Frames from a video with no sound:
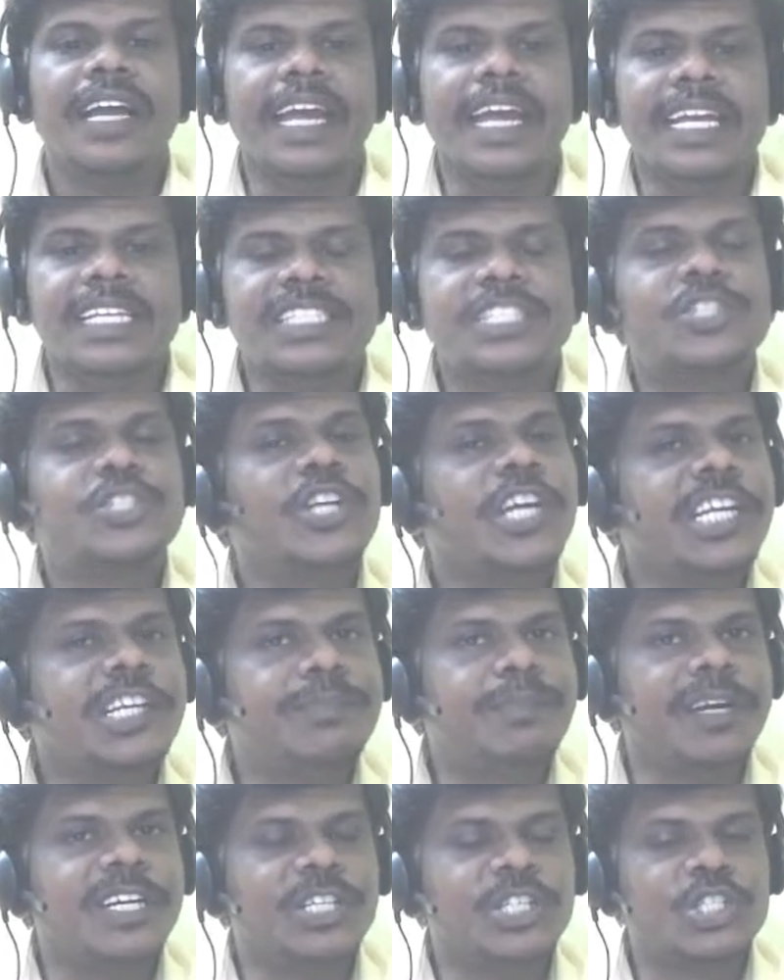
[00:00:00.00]

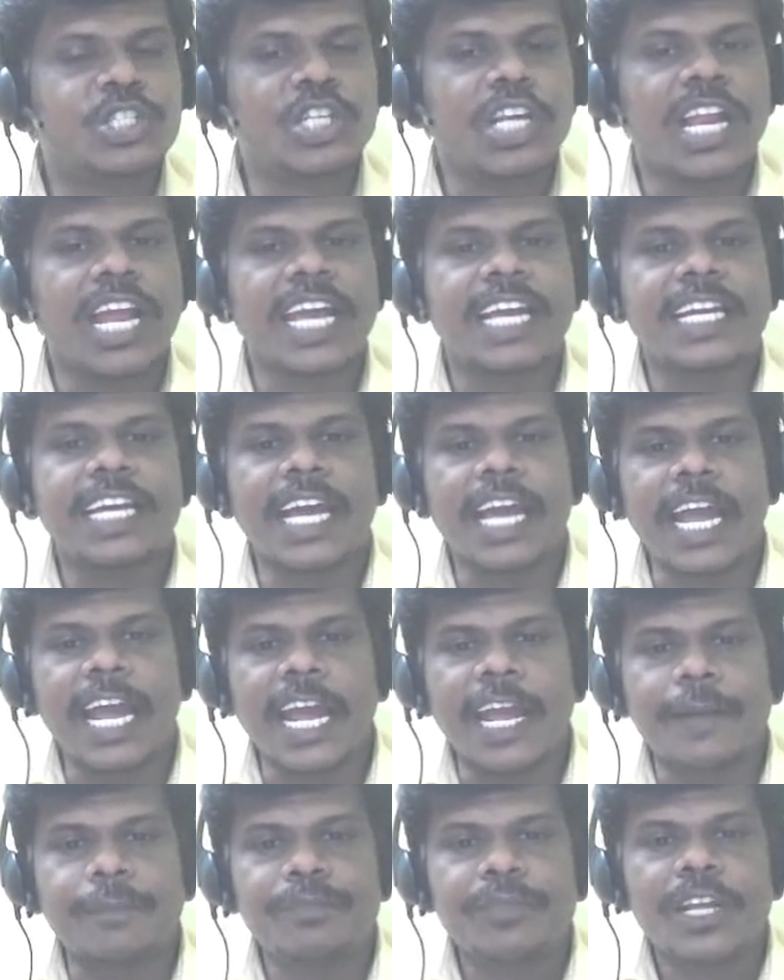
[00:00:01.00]
statements like A,
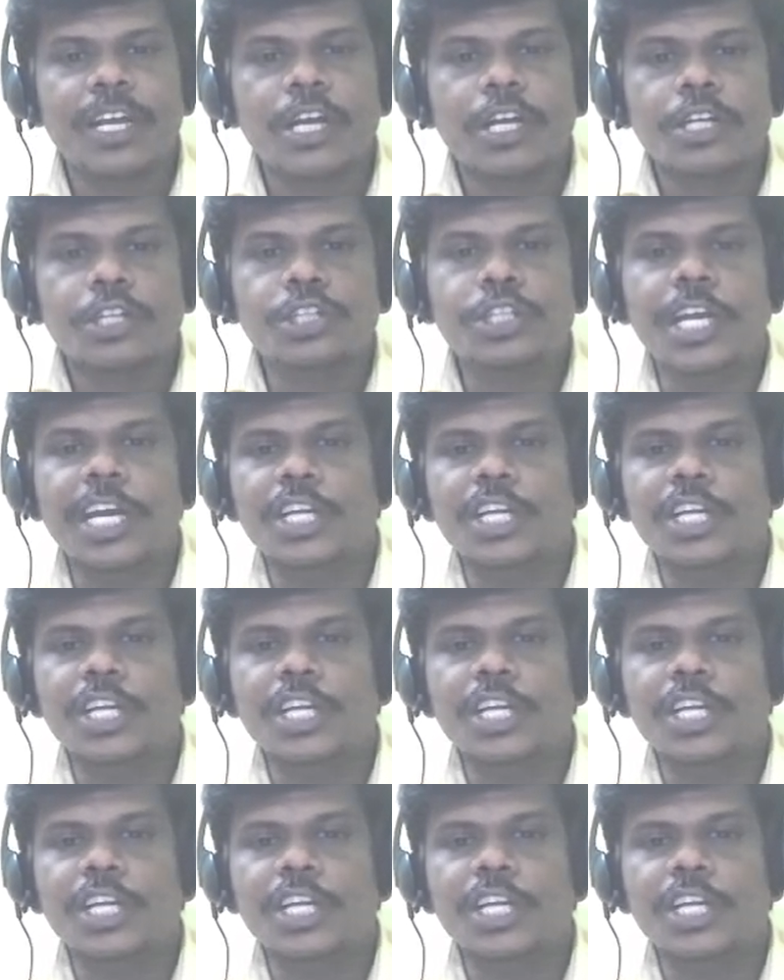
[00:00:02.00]
they